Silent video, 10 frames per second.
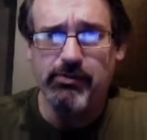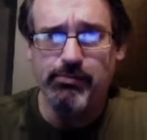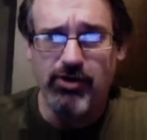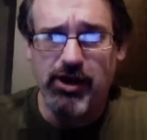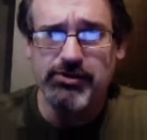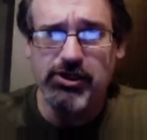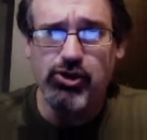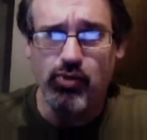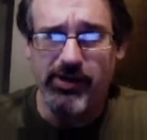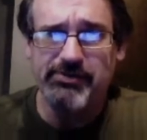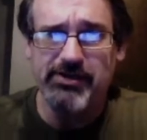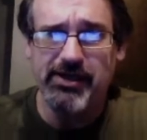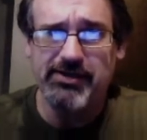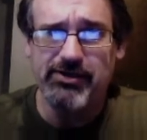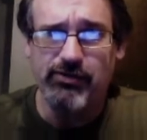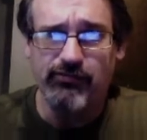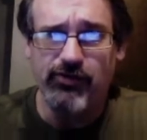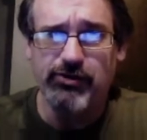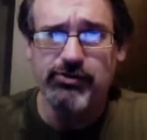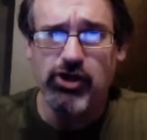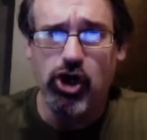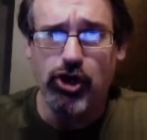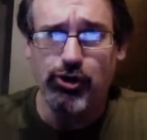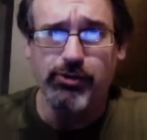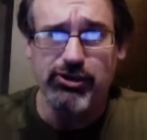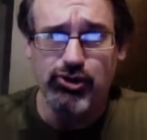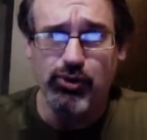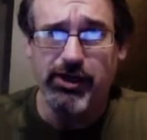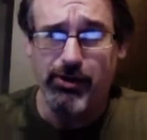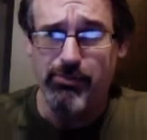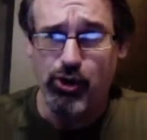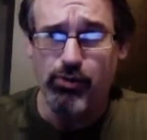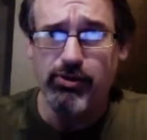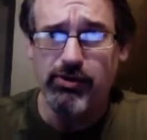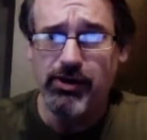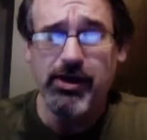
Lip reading: browsing your websites and your funnels are going to be doing it on mobile.